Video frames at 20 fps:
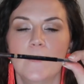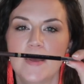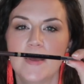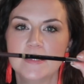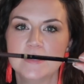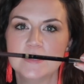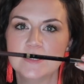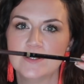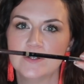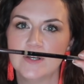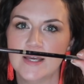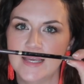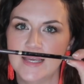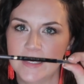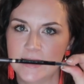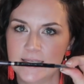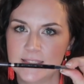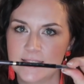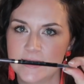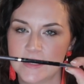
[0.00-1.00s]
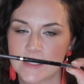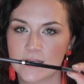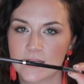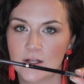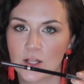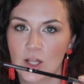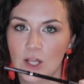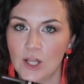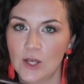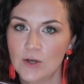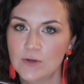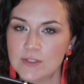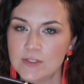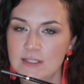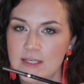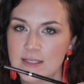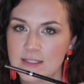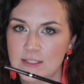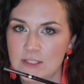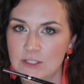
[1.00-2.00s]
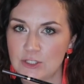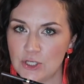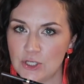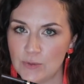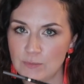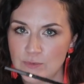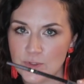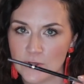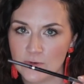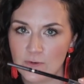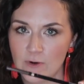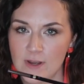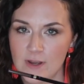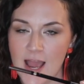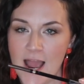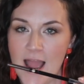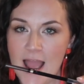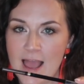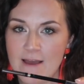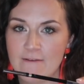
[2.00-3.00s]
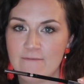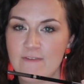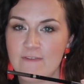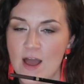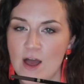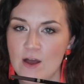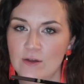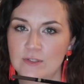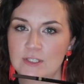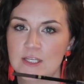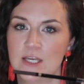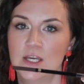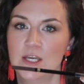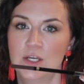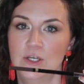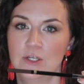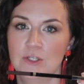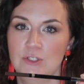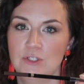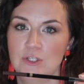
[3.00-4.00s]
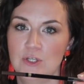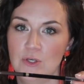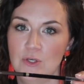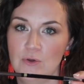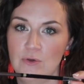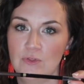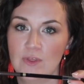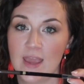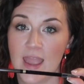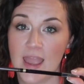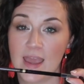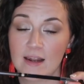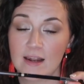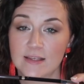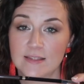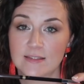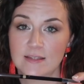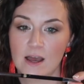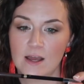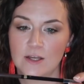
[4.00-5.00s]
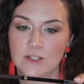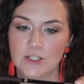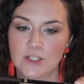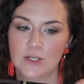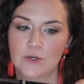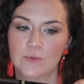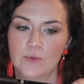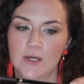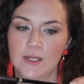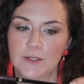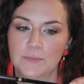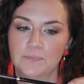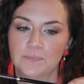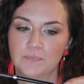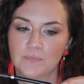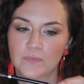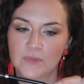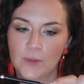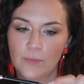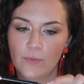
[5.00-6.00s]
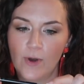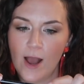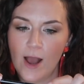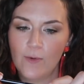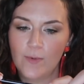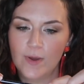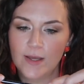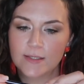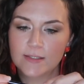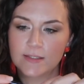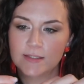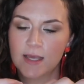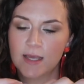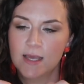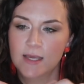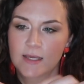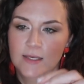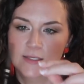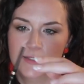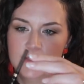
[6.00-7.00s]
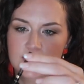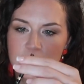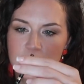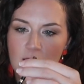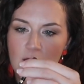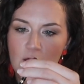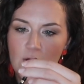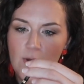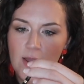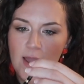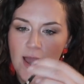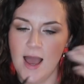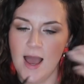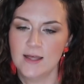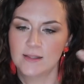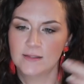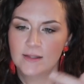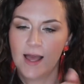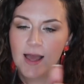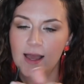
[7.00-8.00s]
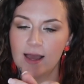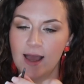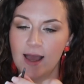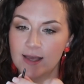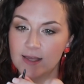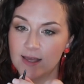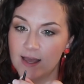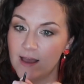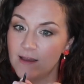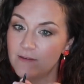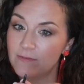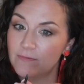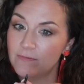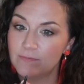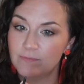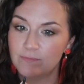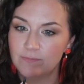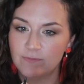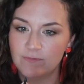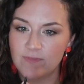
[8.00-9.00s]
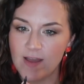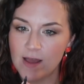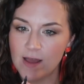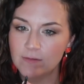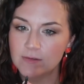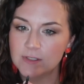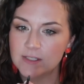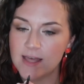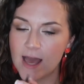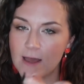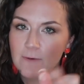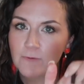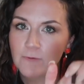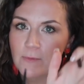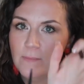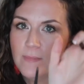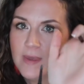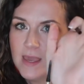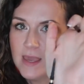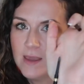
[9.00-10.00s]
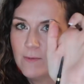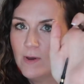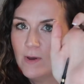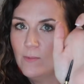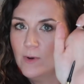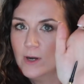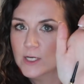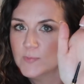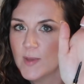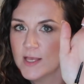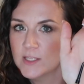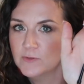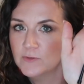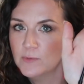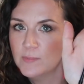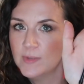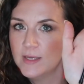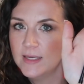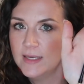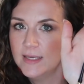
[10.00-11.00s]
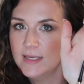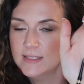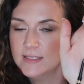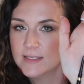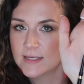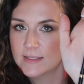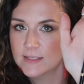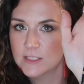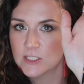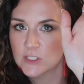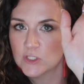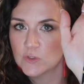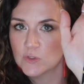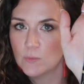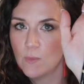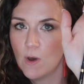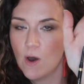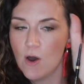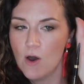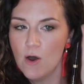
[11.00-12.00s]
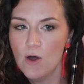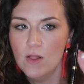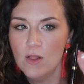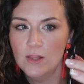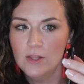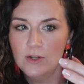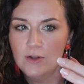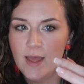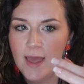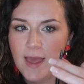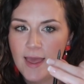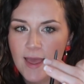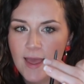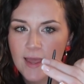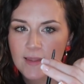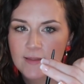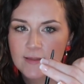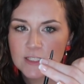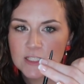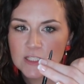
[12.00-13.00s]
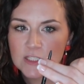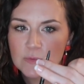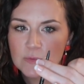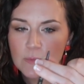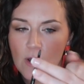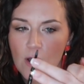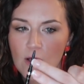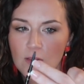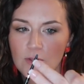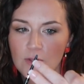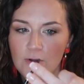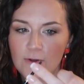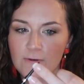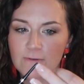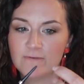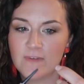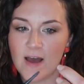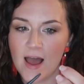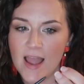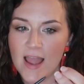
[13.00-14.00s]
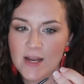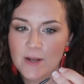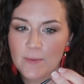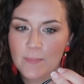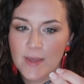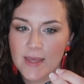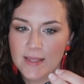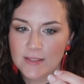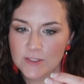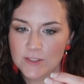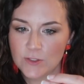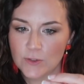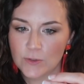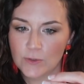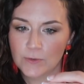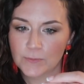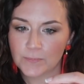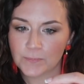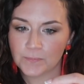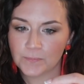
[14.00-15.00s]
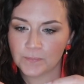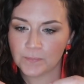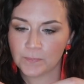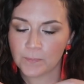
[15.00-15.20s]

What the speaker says: pencil is the closest dupe so far that I have found to the Anastasia one, the Brow Wiz. So I've found that for me, what works best for me is like the small little head, the small little fine pencil,